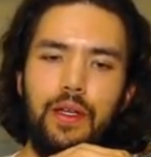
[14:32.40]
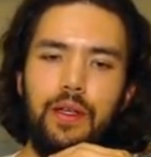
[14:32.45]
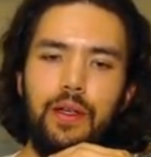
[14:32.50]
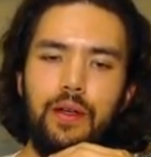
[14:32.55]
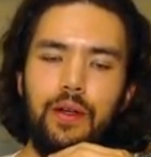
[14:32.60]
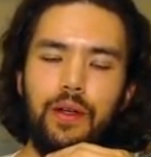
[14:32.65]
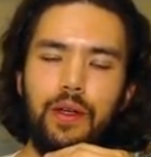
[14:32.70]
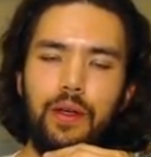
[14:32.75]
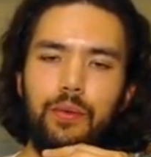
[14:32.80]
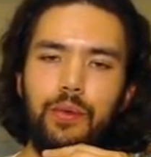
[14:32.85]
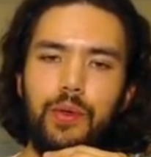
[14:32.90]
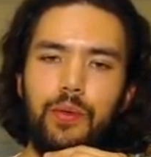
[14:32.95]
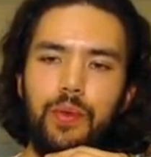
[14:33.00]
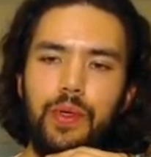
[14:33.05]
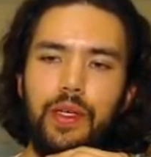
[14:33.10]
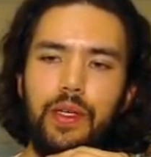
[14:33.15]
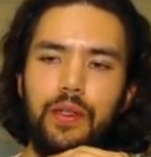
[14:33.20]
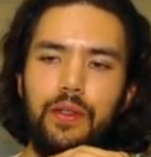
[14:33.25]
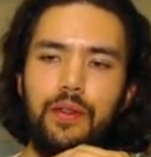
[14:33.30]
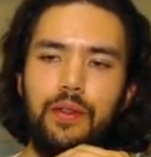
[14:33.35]
Okay, we
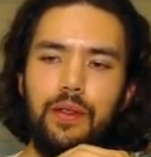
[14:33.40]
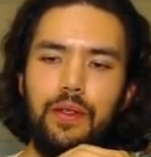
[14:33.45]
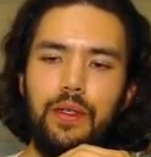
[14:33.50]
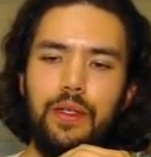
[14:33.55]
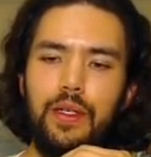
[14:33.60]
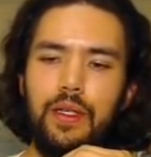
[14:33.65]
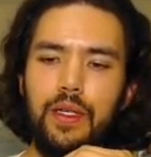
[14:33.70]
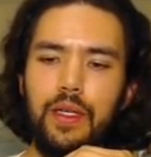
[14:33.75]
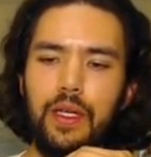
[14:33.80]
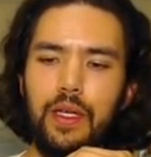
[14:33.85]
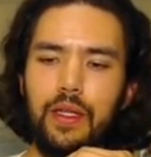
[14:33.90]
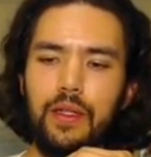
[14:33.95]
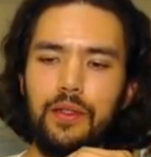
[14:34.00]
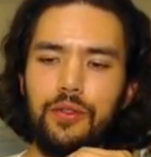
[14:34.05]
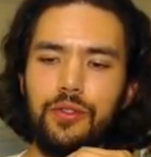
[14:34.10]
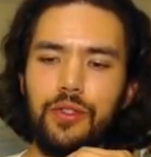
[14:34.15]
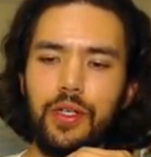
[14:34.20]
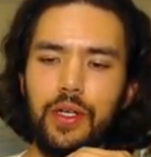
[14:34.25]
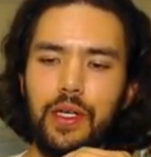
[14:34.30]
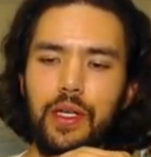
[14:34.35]
win, and
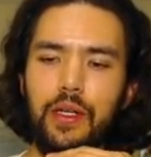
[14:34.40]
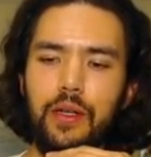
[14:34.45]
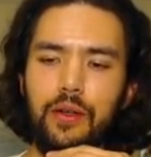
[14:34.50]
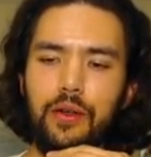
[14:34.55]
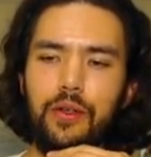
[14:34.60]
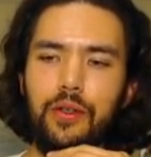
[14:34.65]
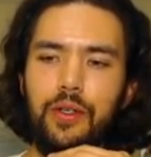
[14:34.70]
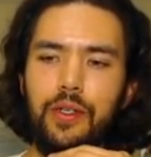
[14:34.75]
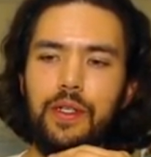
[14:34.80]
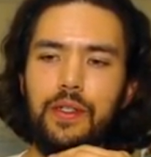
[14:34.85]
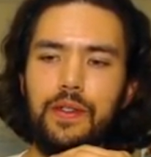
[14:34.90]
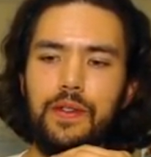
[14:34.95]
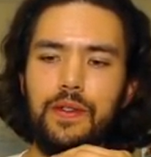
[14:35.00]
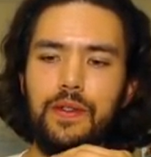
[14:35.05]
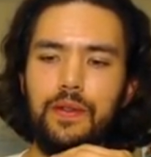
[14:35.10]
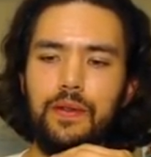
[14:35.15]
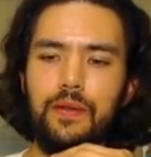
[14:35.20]
let's check out our goodies.